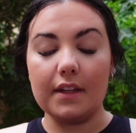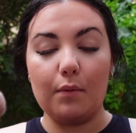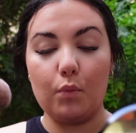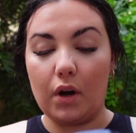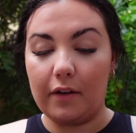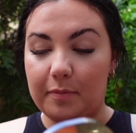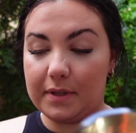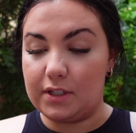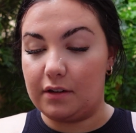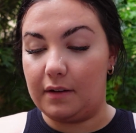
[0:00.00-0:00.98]
And what I've
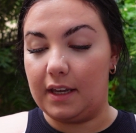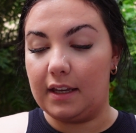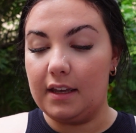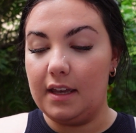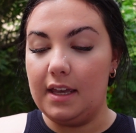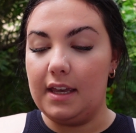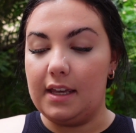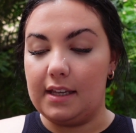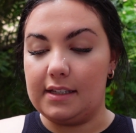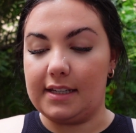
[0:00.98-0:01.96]
been doing
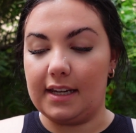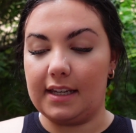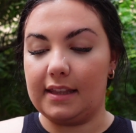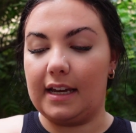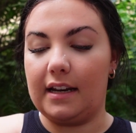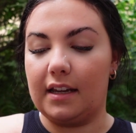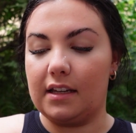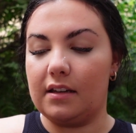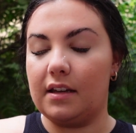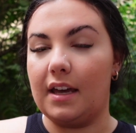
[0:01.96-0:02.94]
is taking that
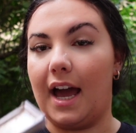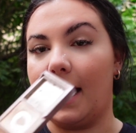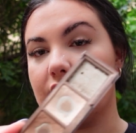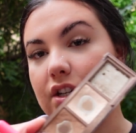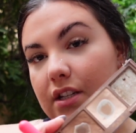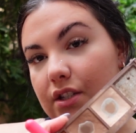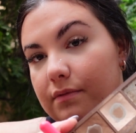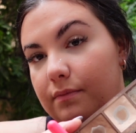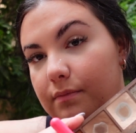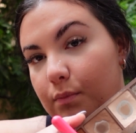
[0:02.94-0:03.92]
like ashier
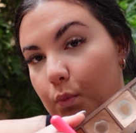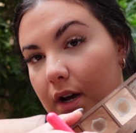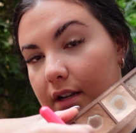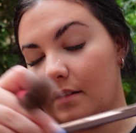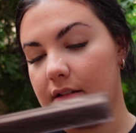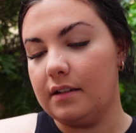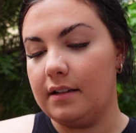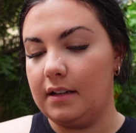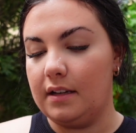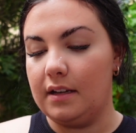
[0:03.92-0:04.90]
one
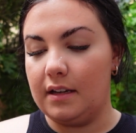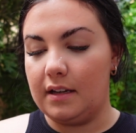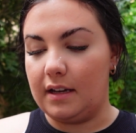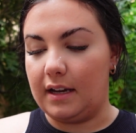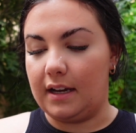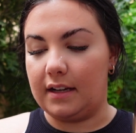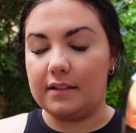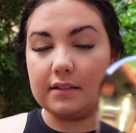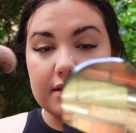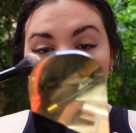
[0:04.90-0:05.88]

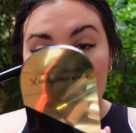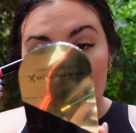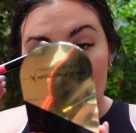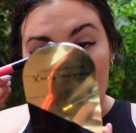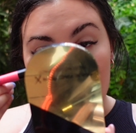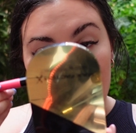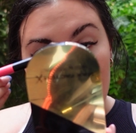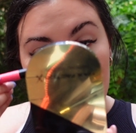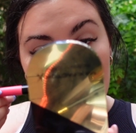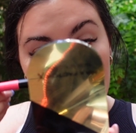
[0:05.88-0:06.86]
and going
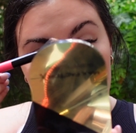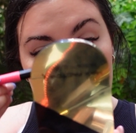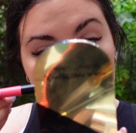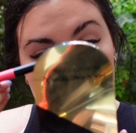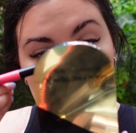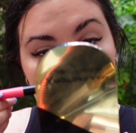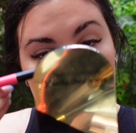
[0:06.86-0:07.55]
down my nose.